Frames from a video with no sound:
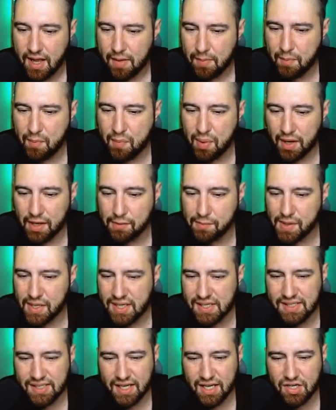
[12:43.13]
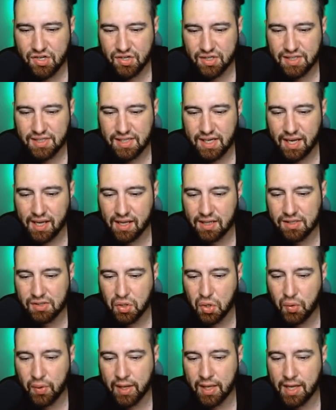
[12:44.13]
Bug Buzz, interesting. It's
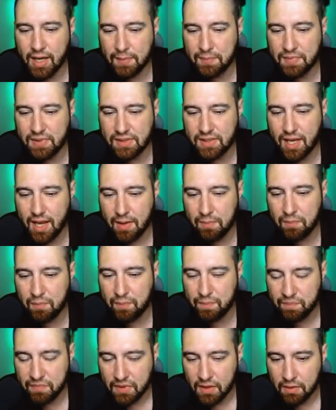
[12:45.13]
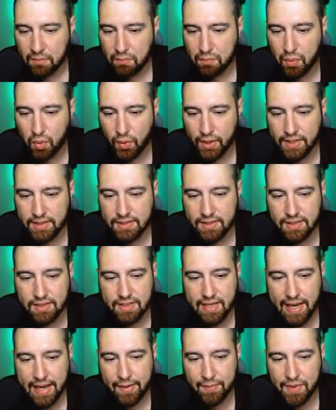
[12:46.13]
going up 10 points in
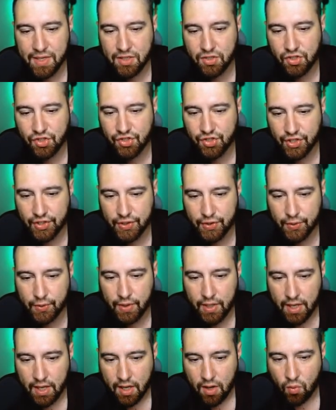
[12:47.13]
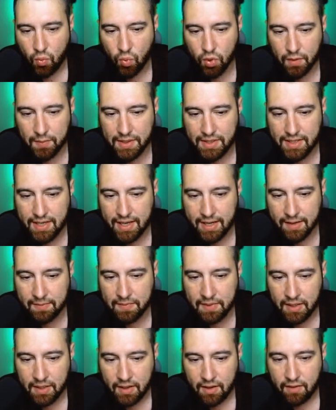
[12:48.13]
damage, so Wormadam,
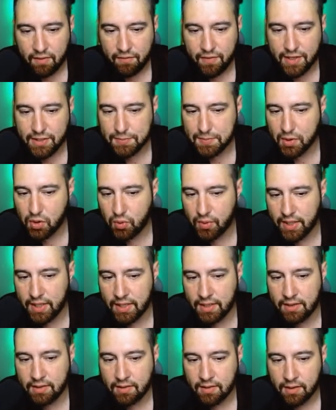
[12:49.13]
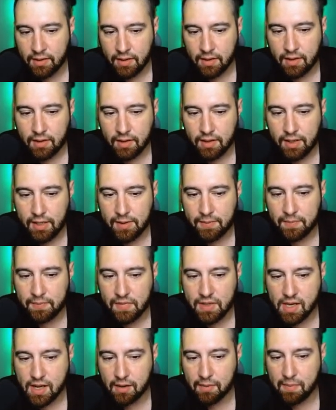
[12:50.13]
Vespiquen,
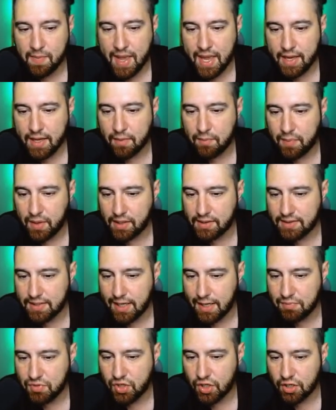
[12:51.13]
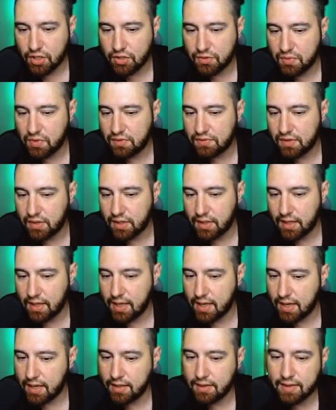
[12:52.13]
Young Mega Bug type charge moves are going to
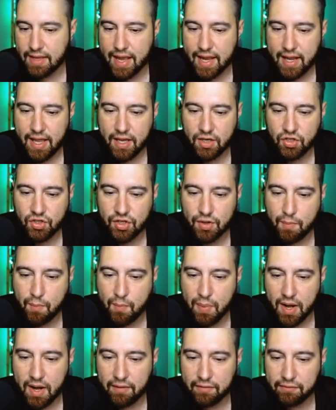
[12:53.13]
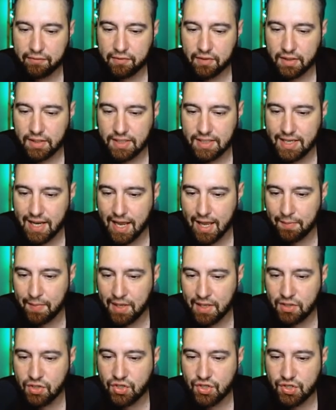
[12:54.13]
get that extra buff and
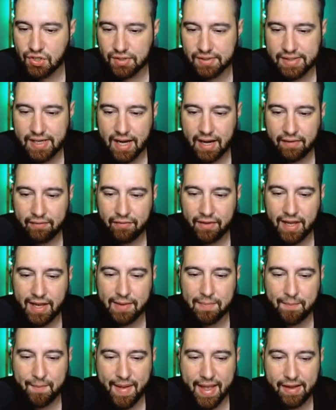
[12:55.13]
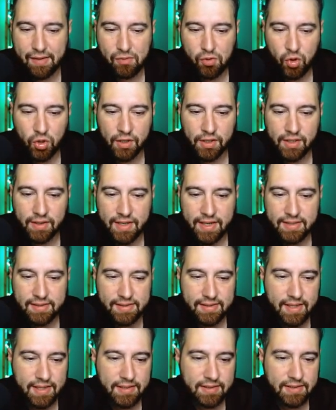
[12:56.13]
damage, so it's kind of like Megahorn in that
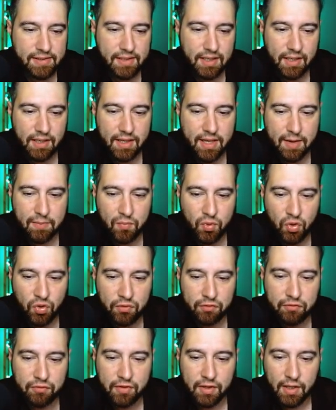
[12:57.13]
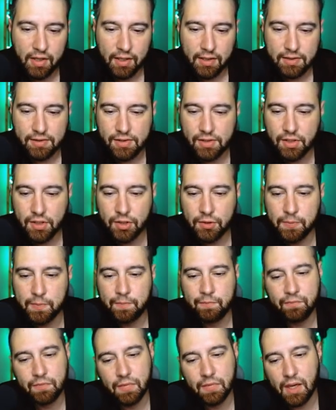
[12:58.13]
sense, getting that move. So
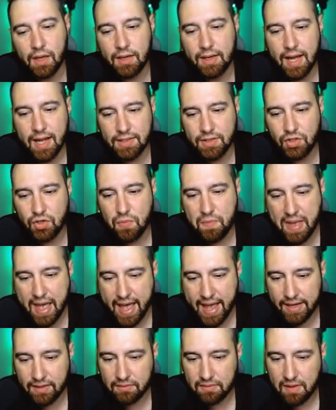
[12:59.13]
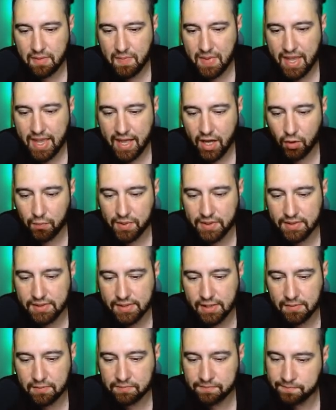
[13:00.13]
not too bad. It may help in
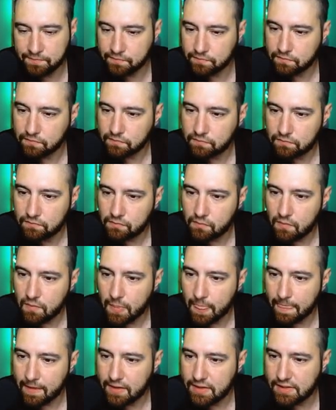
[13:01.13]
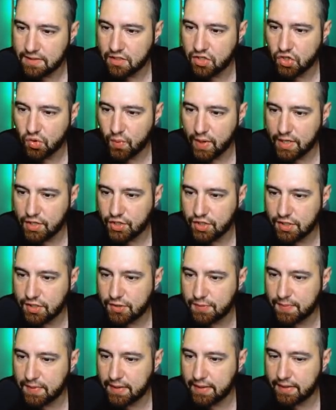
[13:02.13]
some situations,
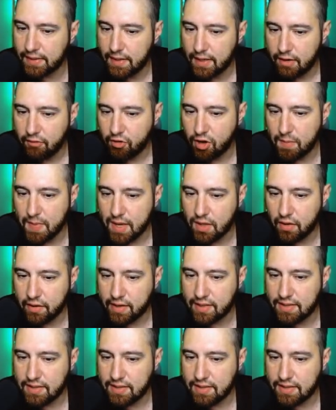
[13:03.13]
but we may look